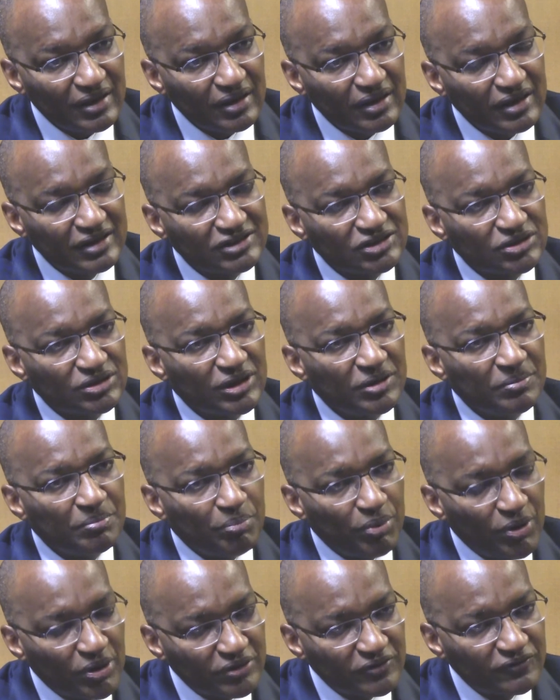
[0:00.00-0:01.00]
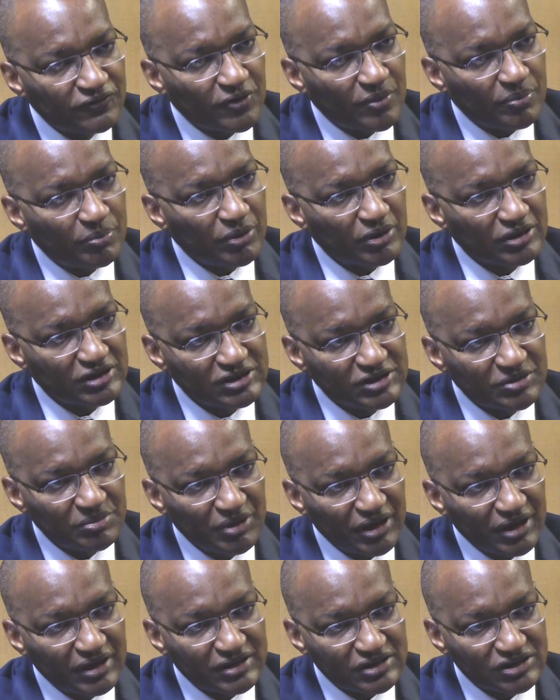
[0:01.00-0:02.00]
it's important for
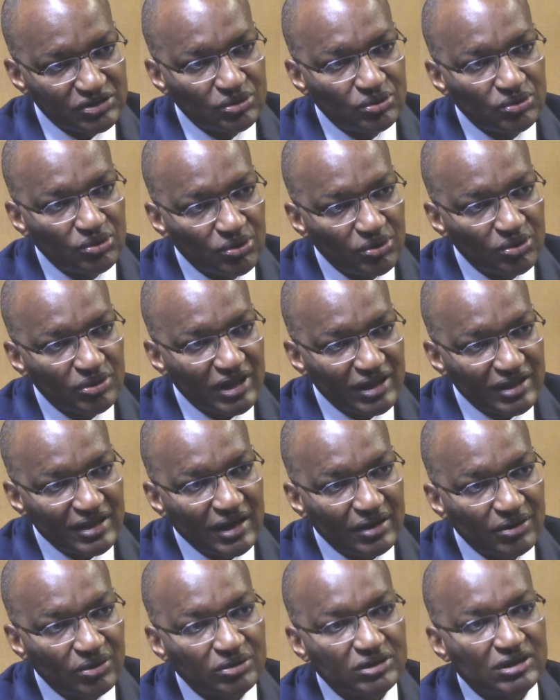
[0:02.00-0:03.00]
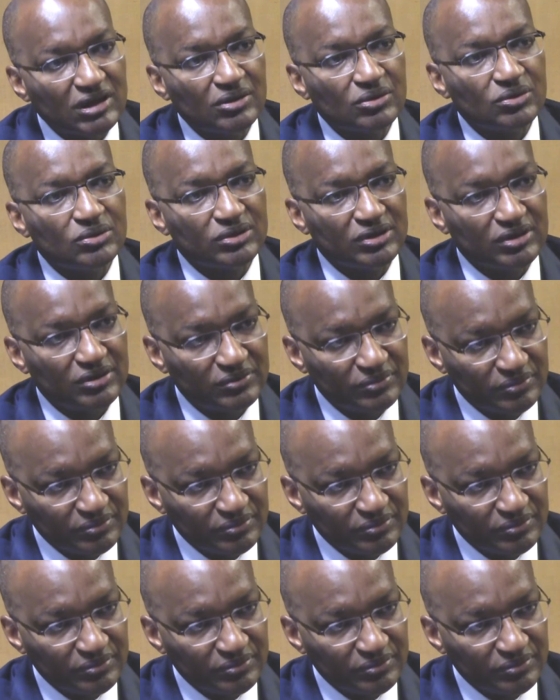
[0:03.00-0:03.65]
policymakers to know that they are not alone.